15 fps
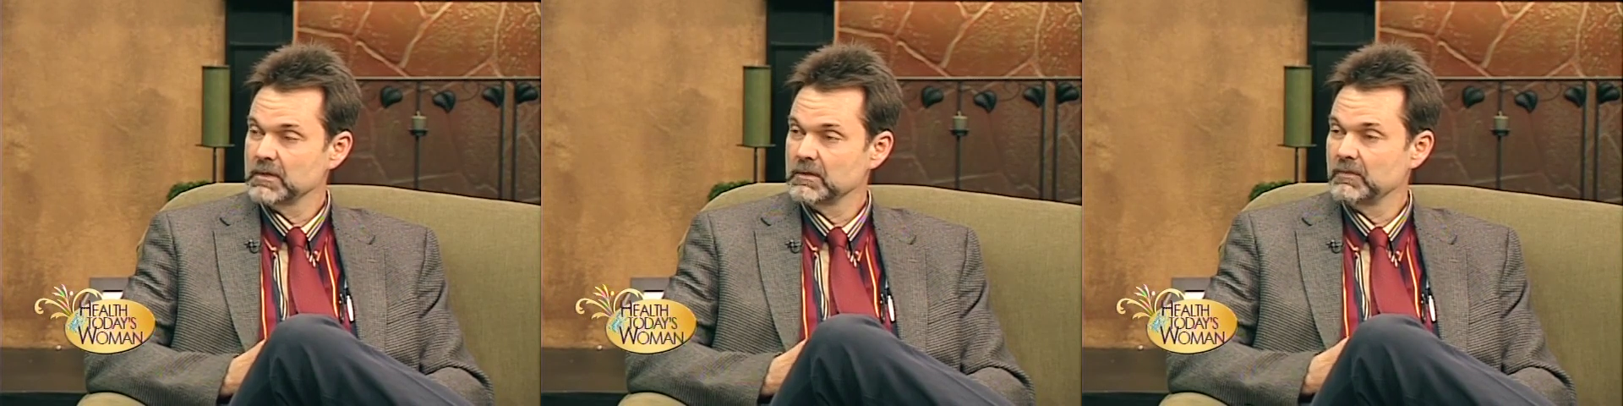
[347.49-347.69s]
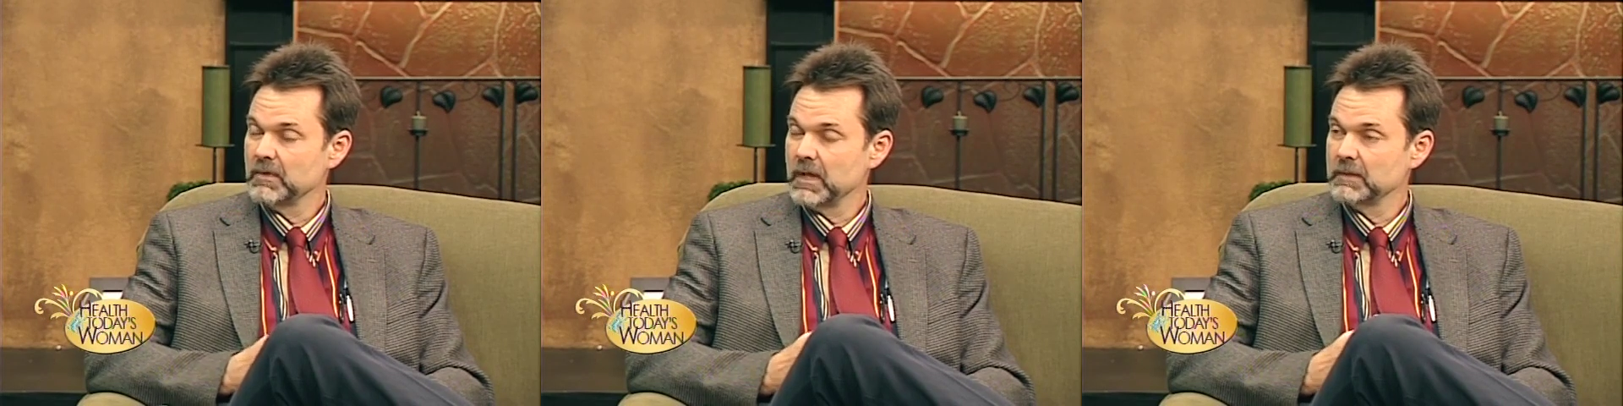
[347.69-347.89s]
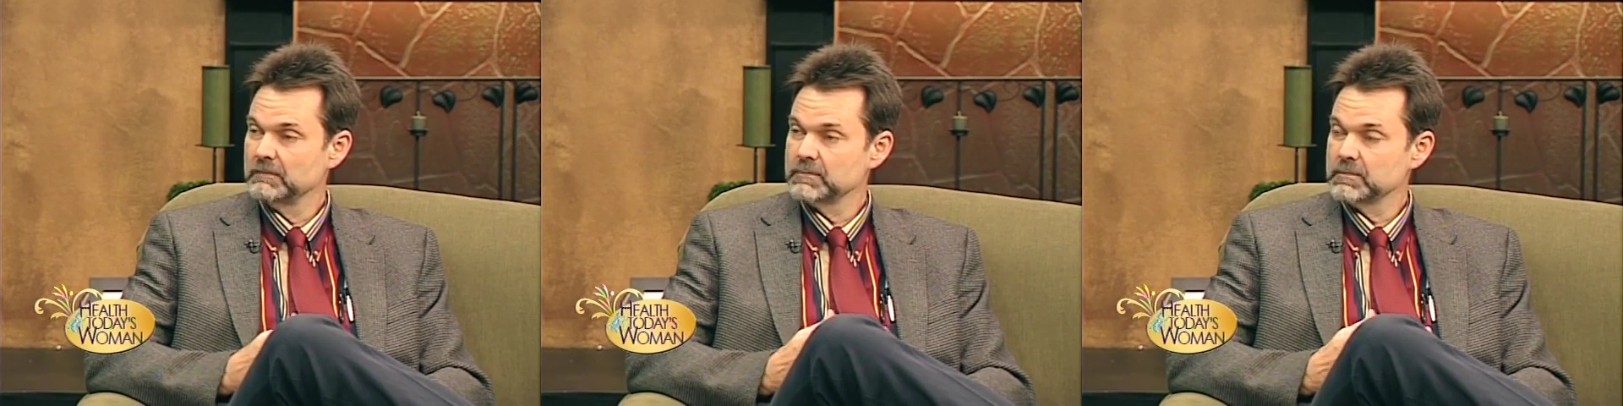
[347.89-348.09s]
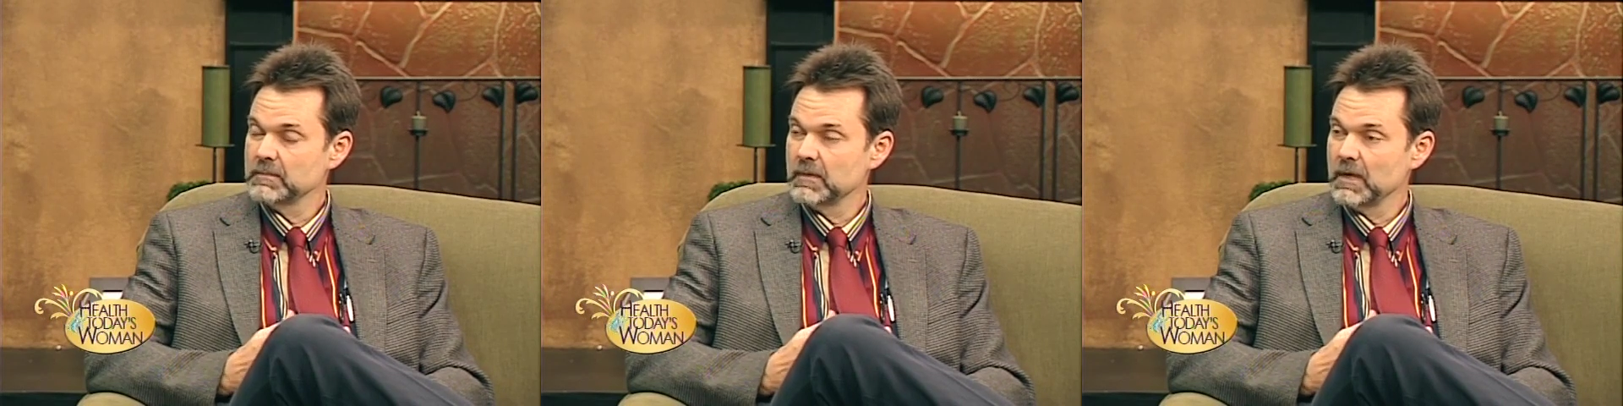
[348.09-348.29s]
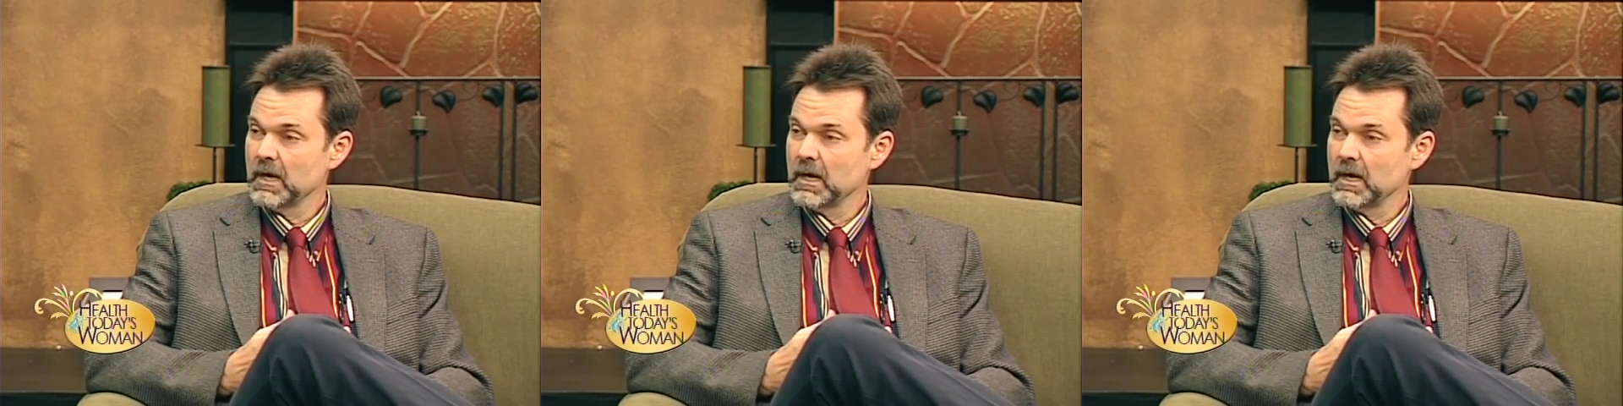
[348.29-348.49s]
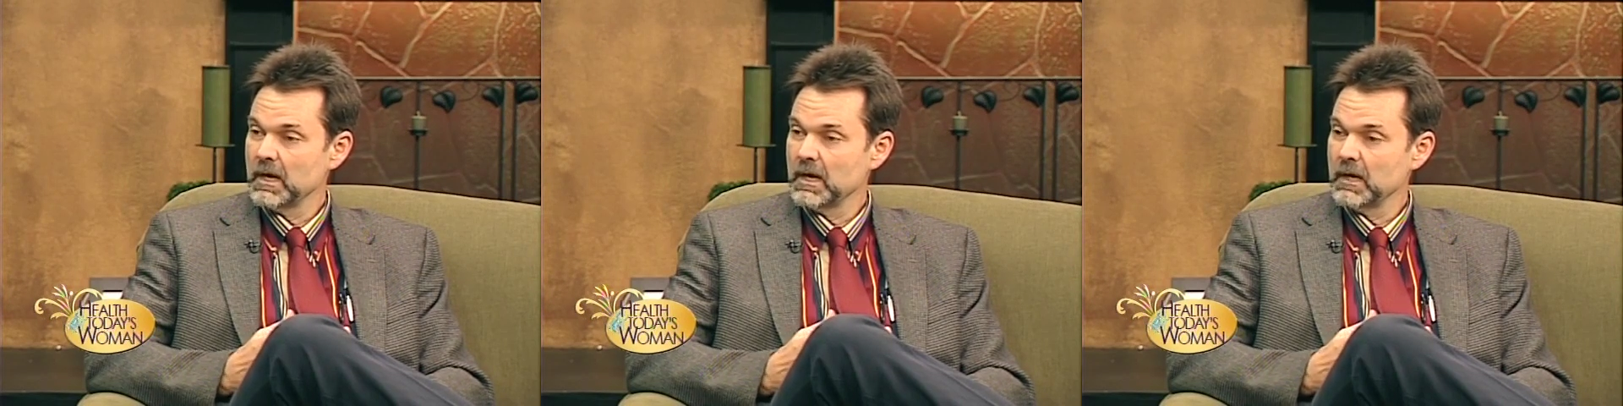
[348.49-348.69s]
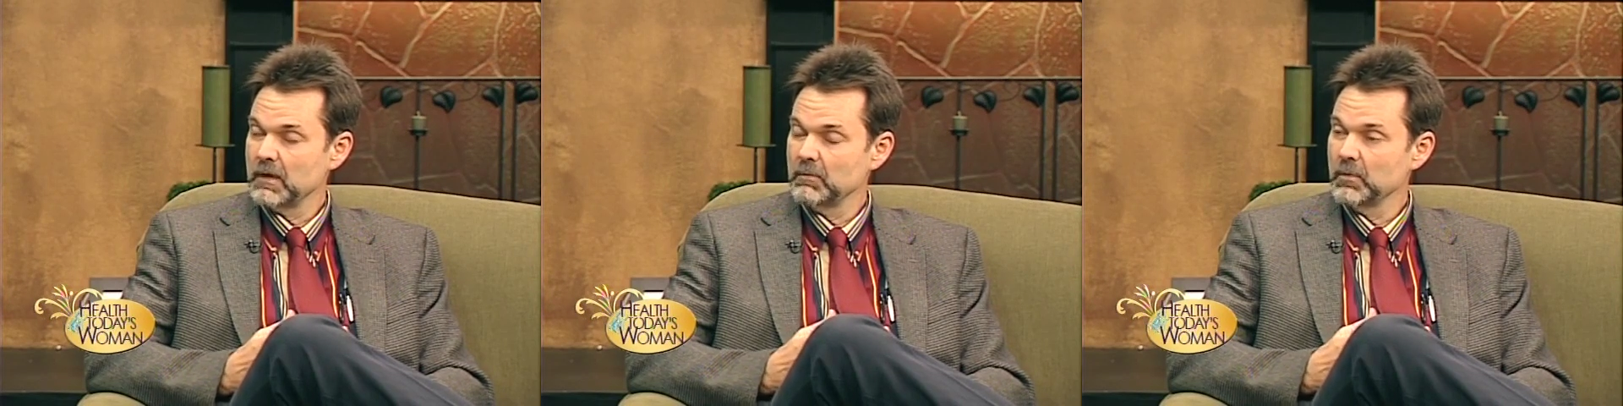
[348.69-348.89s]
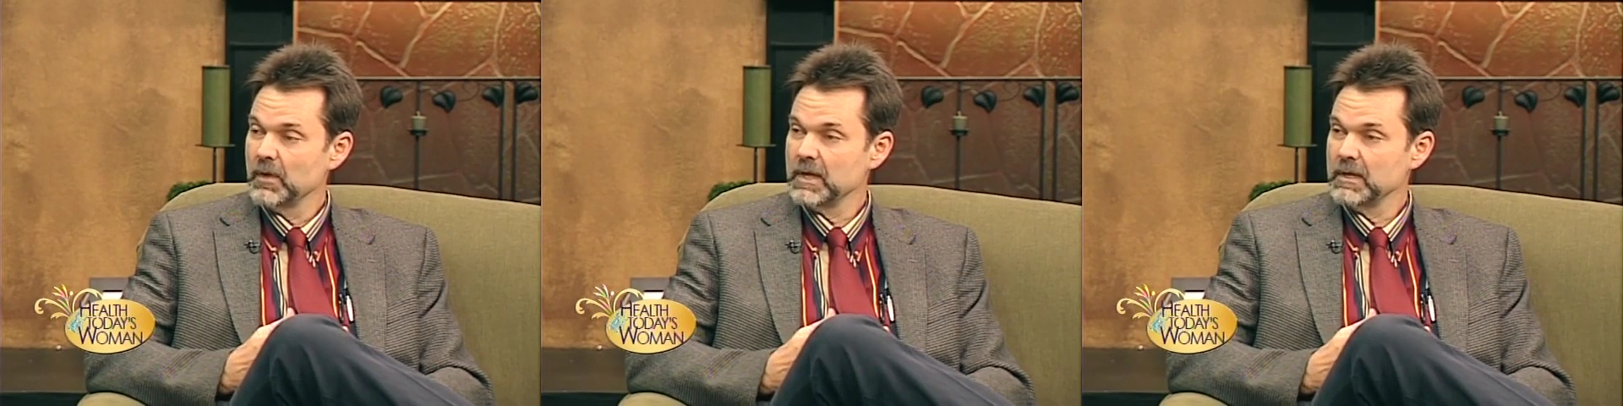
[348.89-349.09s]
develop uh,
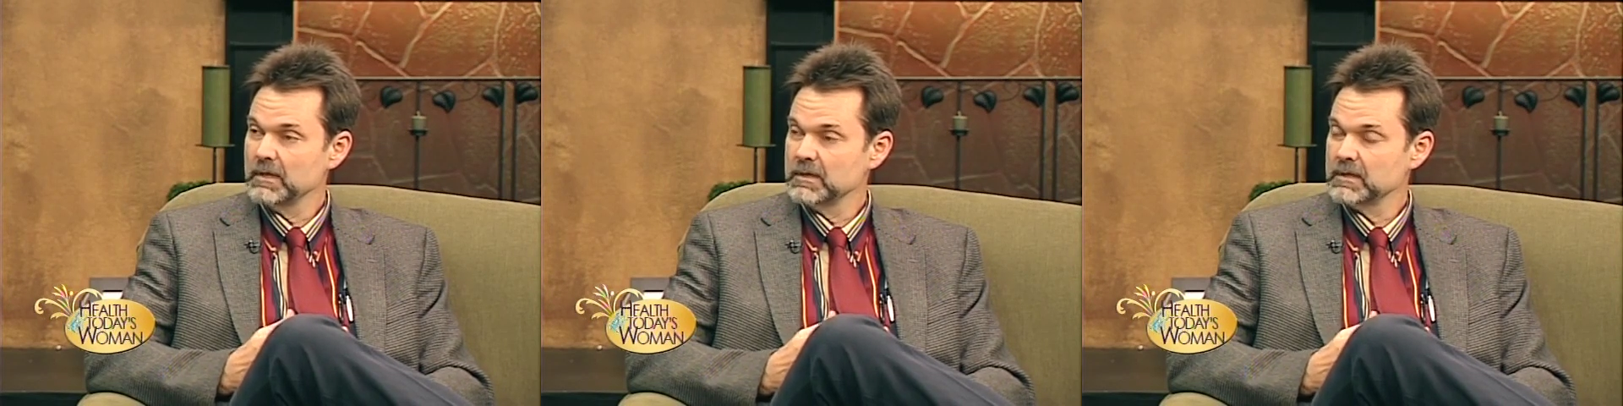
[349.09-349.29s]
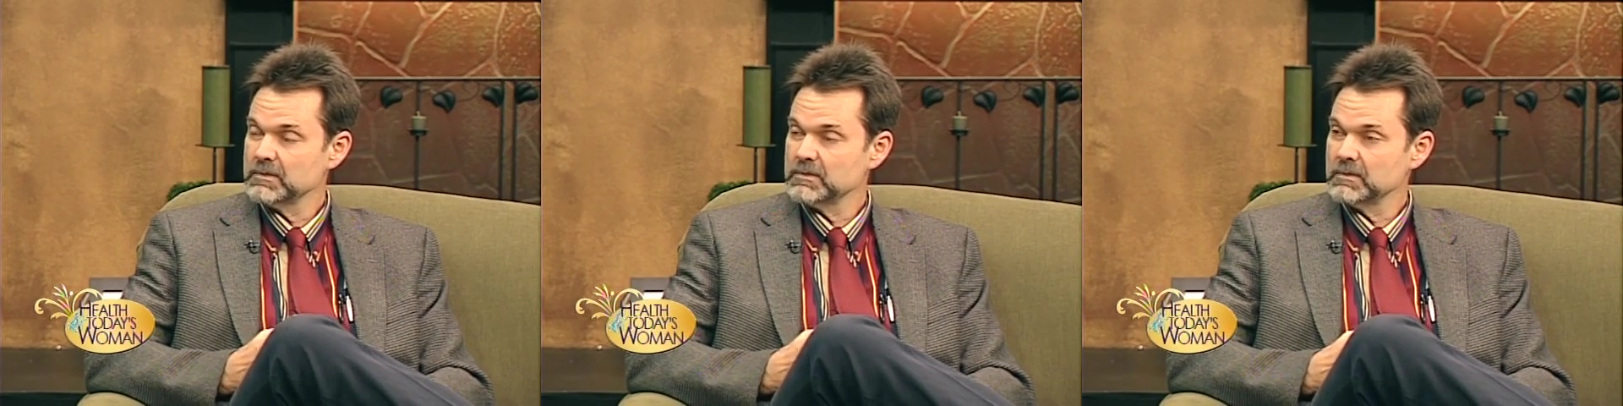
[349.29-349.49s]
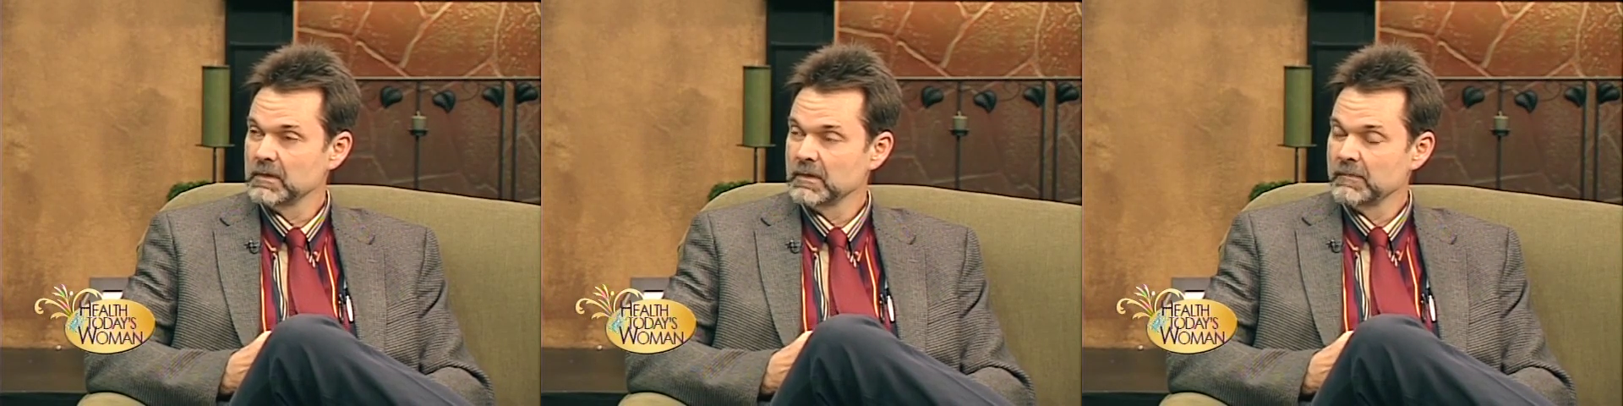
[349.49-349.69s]
weakness